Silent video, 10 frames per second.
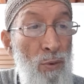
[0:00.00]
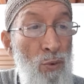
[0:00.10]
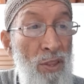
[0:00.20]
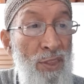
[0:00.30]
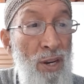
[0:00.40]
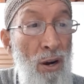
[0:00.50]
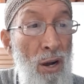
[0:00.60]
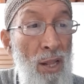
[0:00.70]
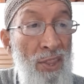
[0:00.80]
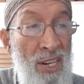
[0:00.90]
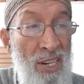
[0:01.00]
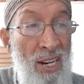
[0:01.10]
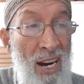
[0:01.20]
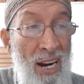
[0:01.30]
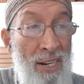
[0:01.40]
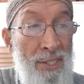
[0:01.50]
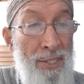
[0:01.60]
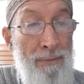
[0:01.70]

with all their heart,